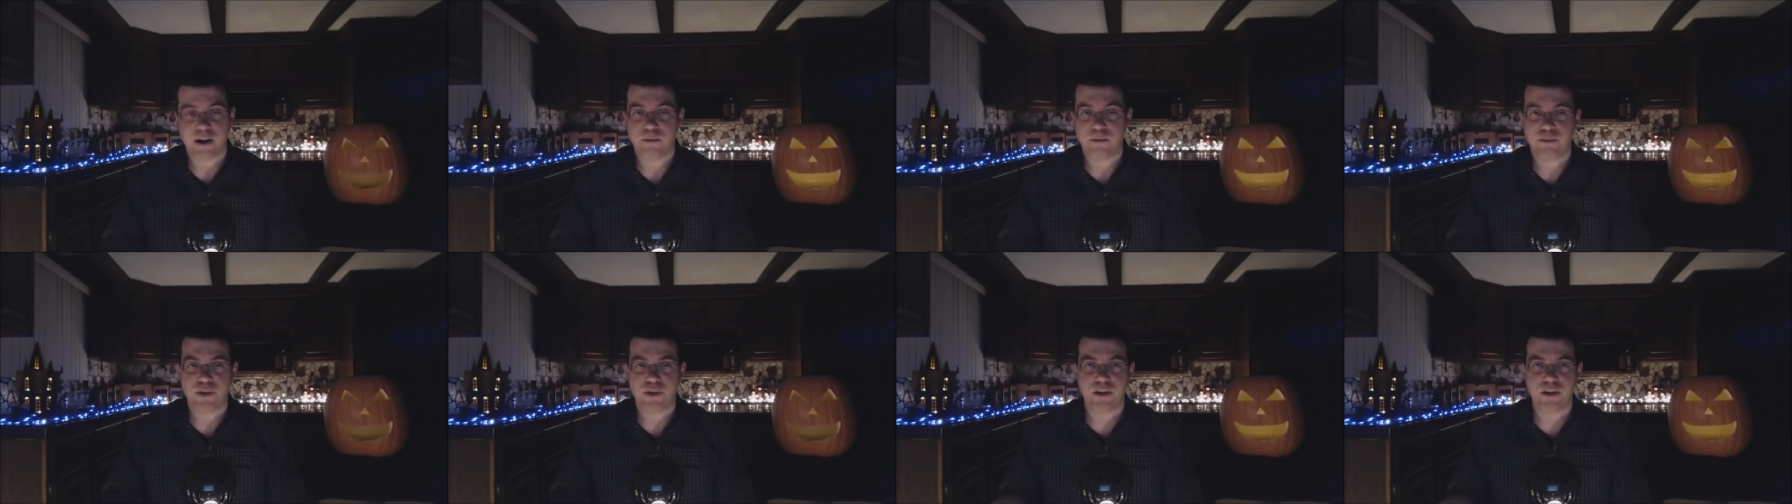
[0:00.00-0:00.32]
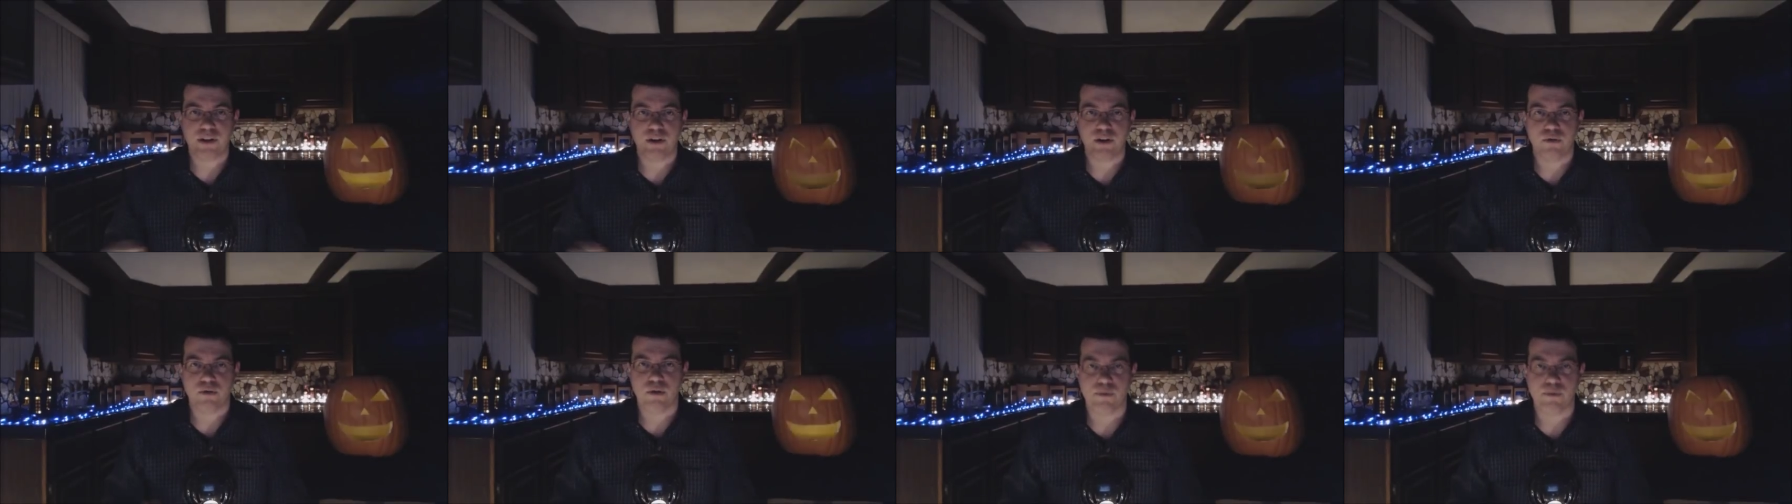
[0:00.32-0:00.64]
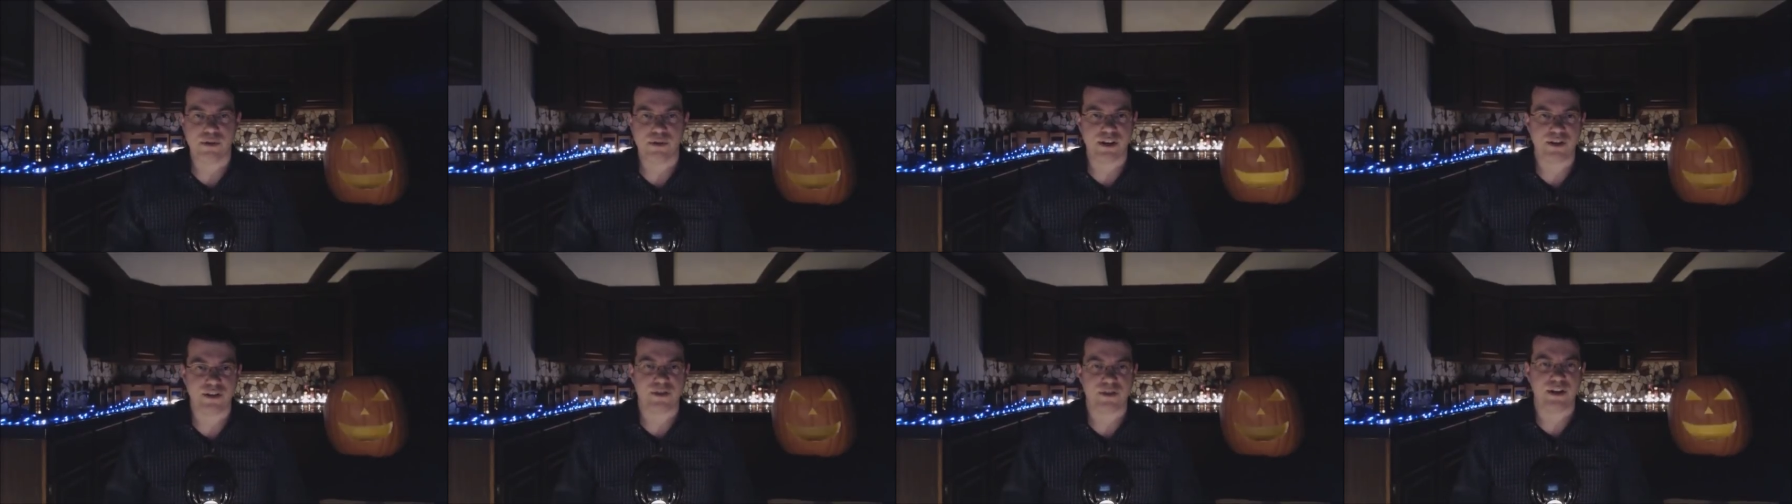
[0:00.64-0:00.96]
I completely
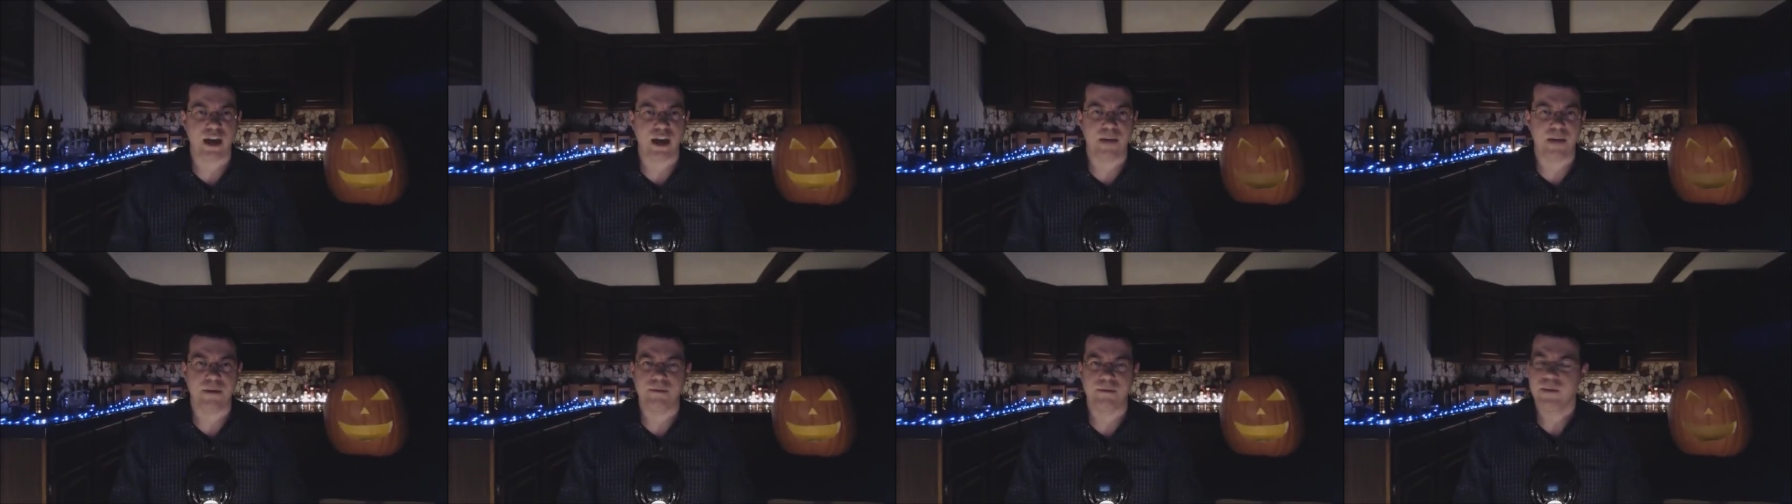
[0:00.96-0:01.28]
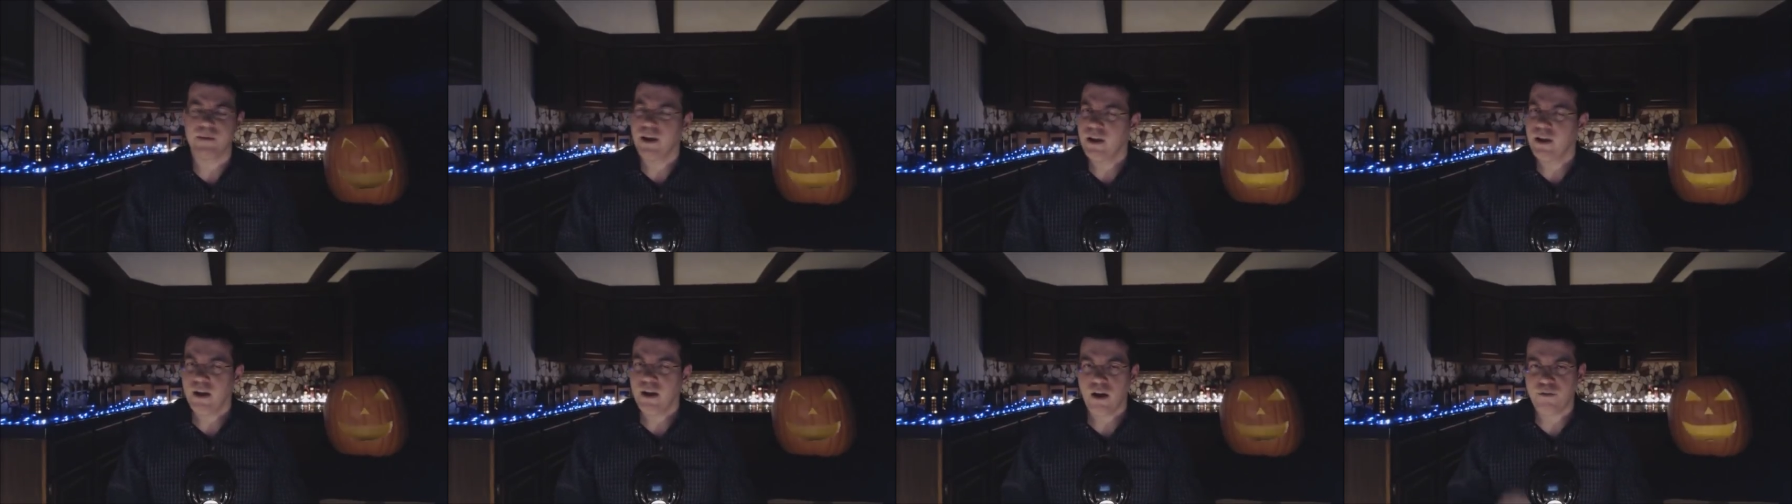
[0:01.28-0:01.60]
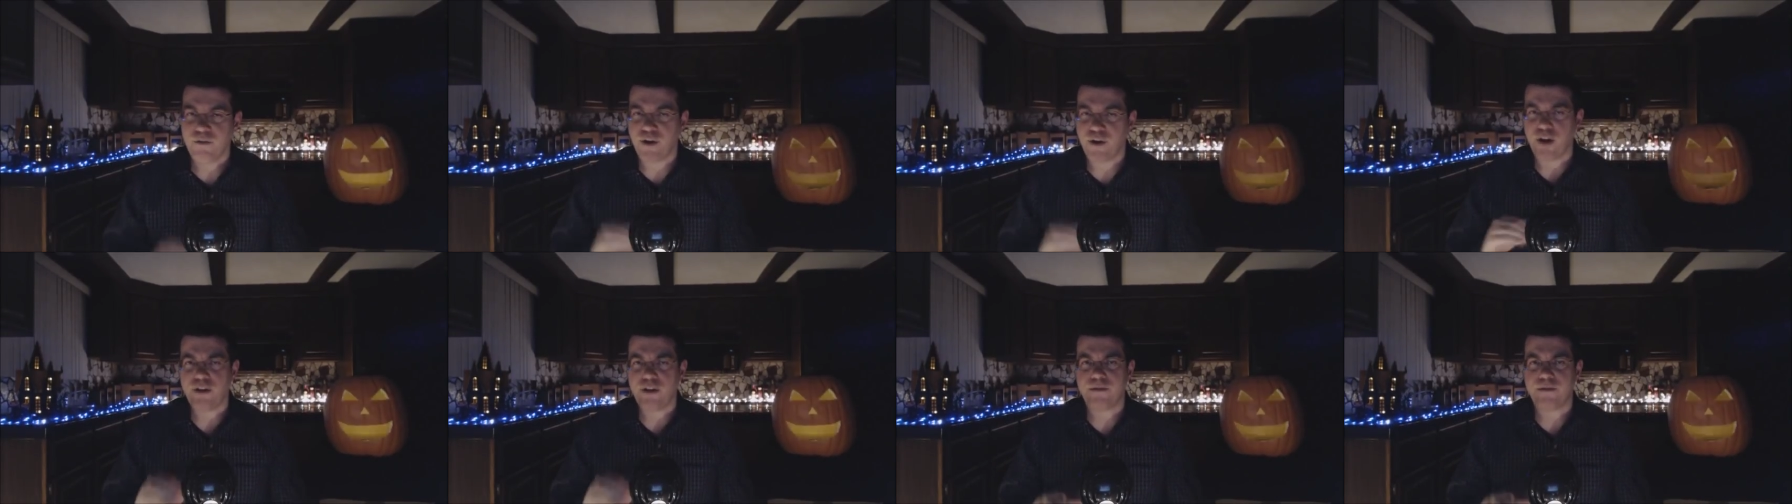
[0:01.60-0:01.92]
agree with this statement.
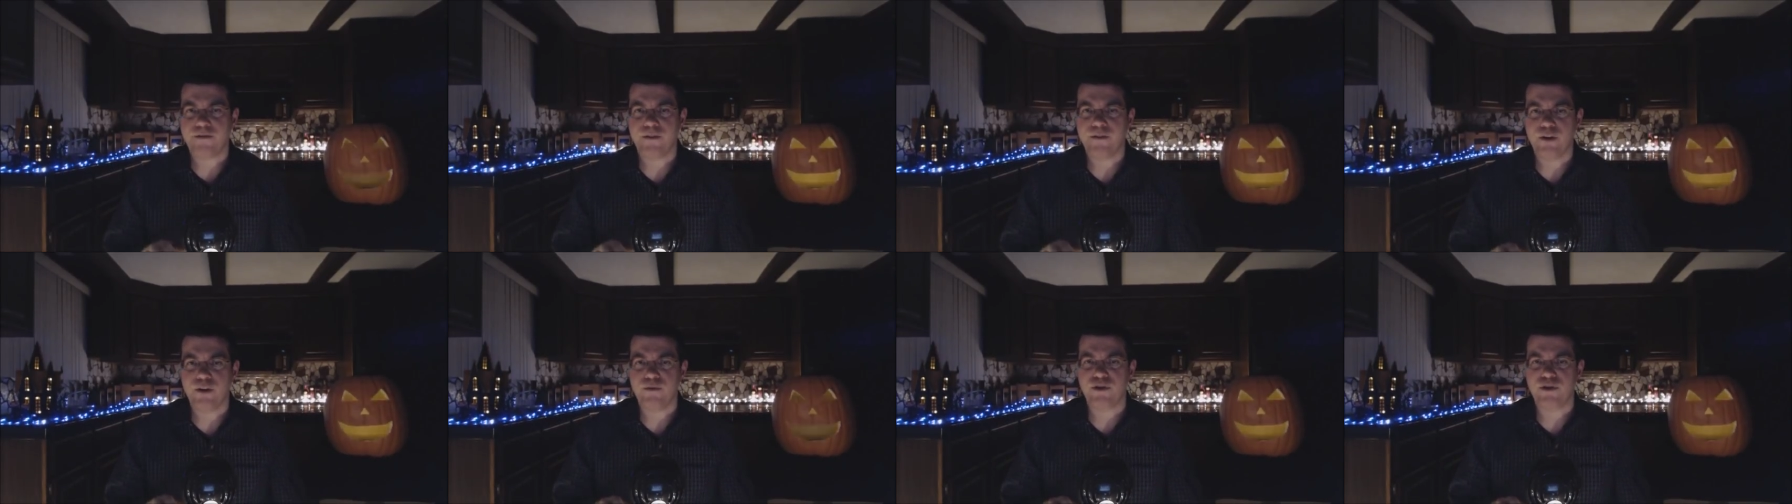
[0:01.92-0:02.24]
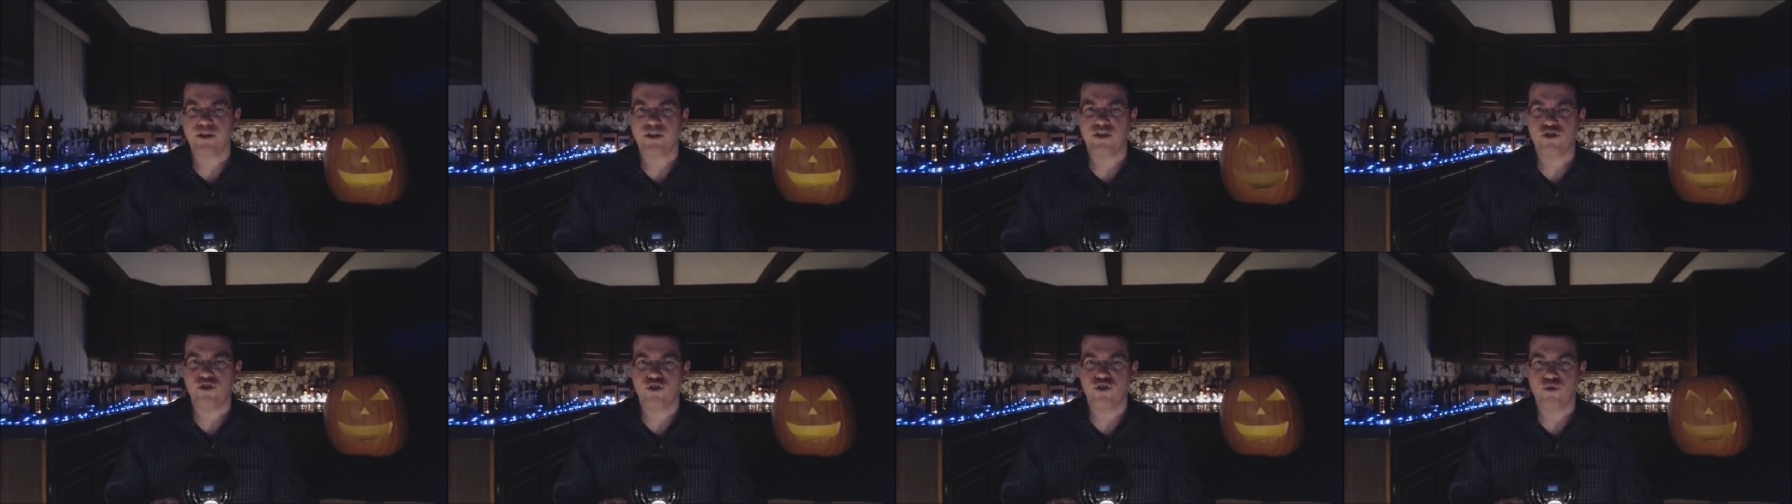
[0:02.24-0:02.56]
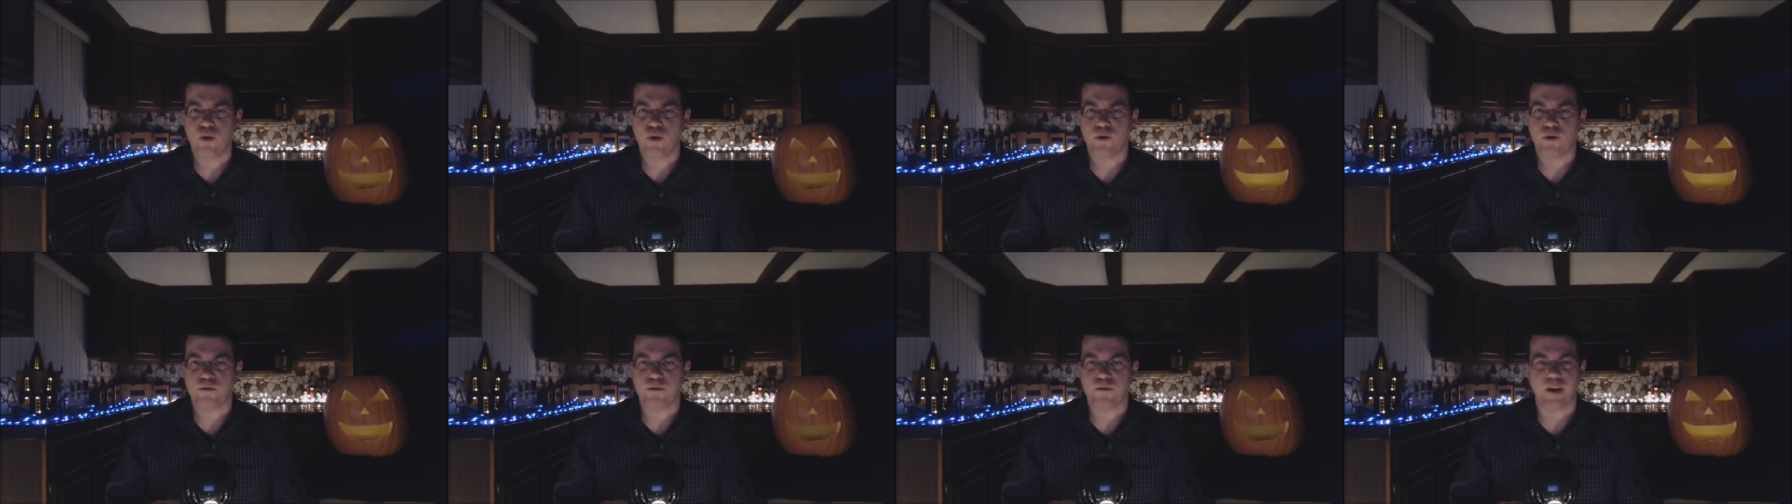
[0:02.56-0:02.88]
Of all the films in the
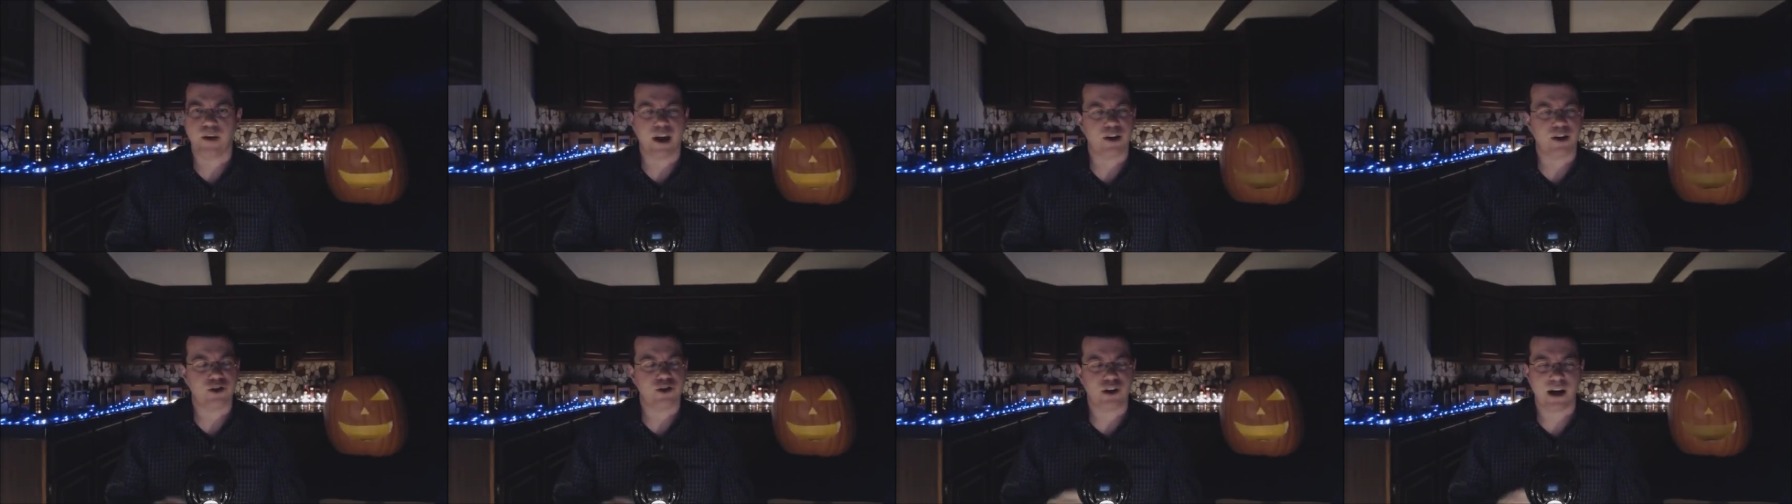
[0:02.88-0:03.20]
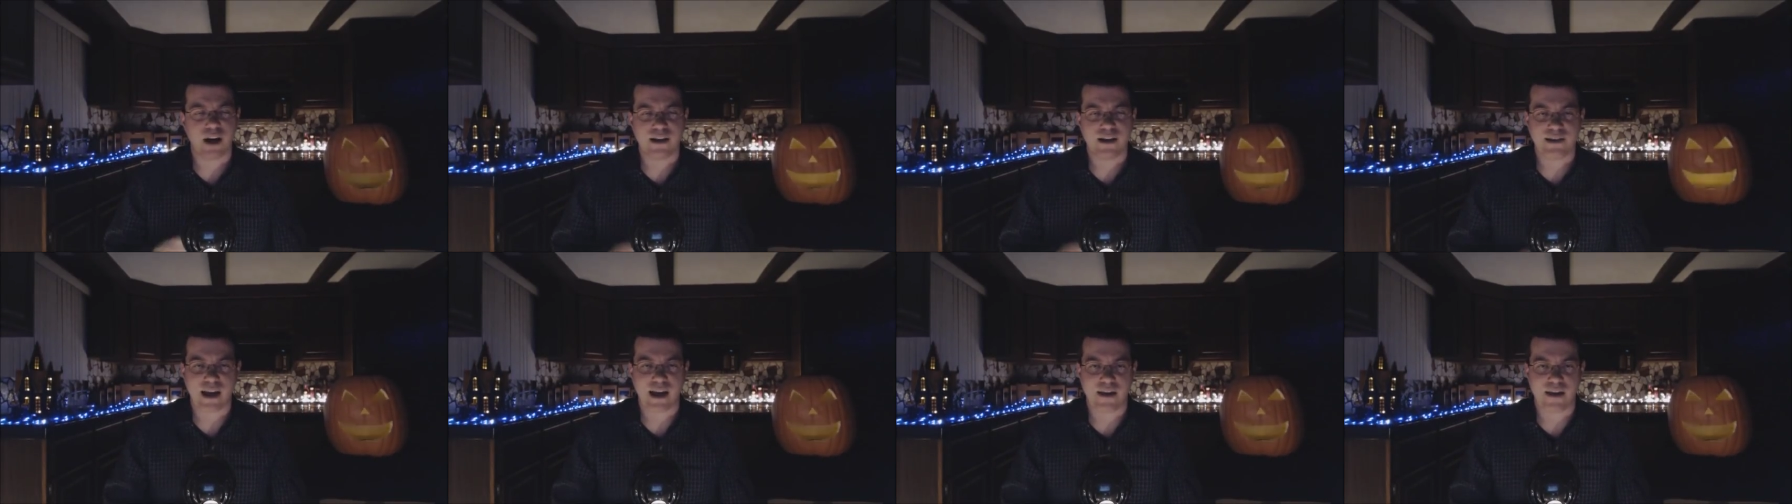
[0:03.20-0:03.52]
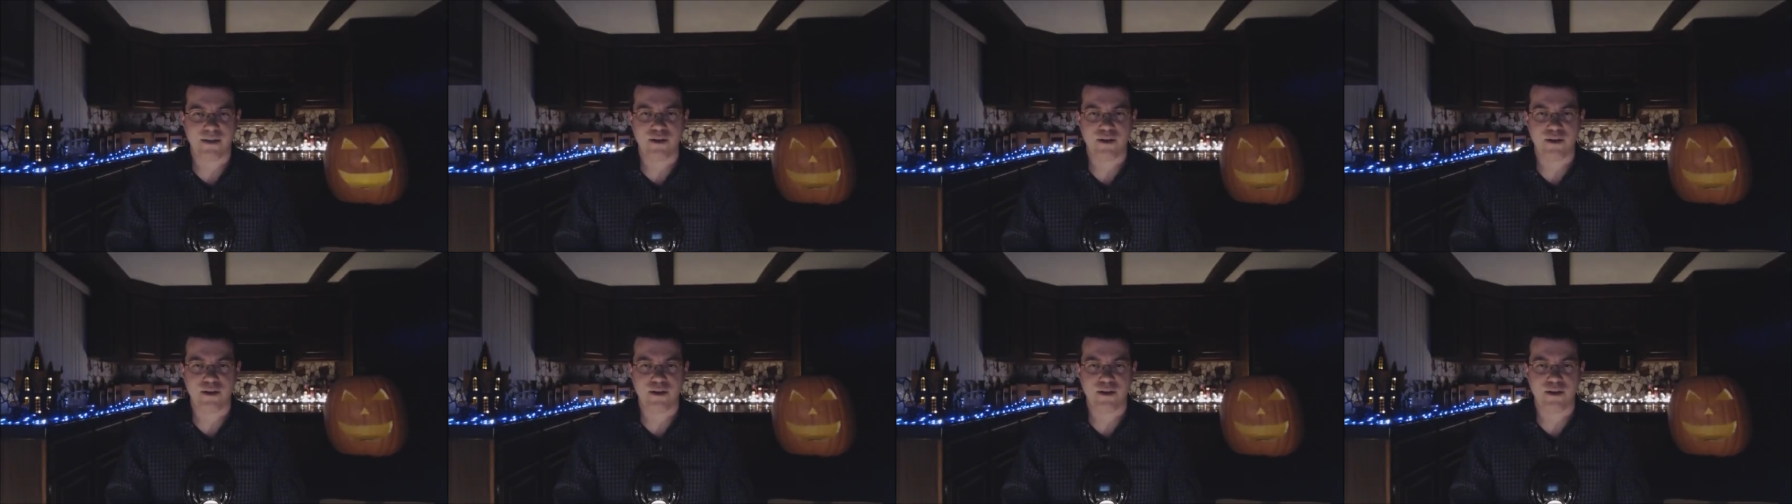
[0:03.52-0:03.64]
Ju-on franchise,